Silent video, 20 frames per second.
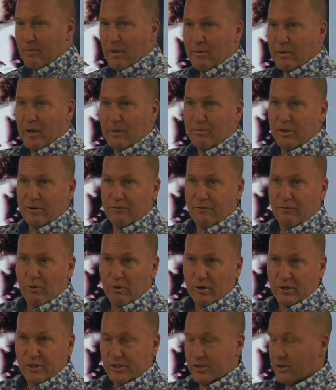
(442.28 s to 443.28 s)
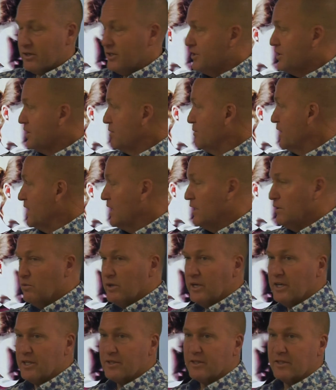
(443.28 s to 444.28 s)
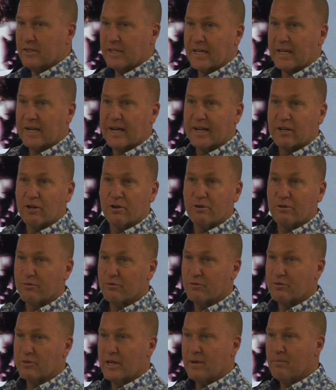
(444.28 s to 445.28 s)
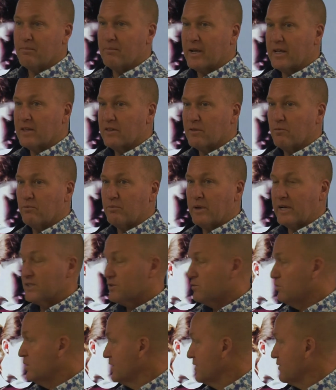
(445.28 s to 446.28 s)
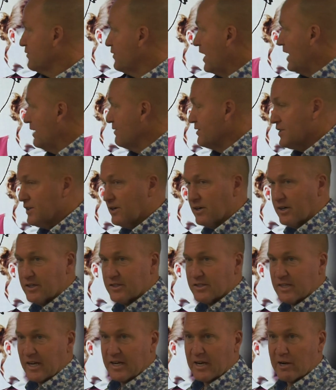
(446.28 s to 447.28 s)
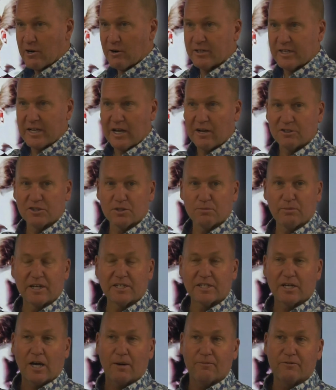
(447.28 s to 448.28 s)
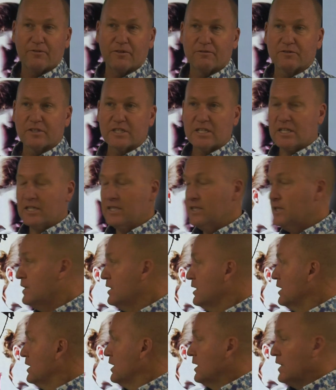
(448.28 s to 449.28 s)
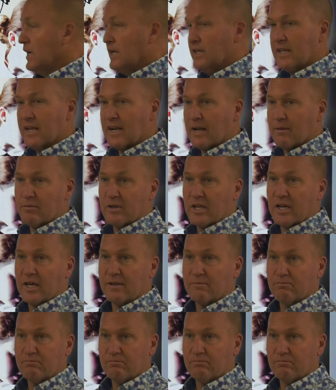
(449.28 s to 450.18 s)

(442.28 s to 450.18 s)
Maybe I put 4 stars to begin with, and then I go through them, make the best ones 5 stars, I narrow it down to my top 15, and then I'm done.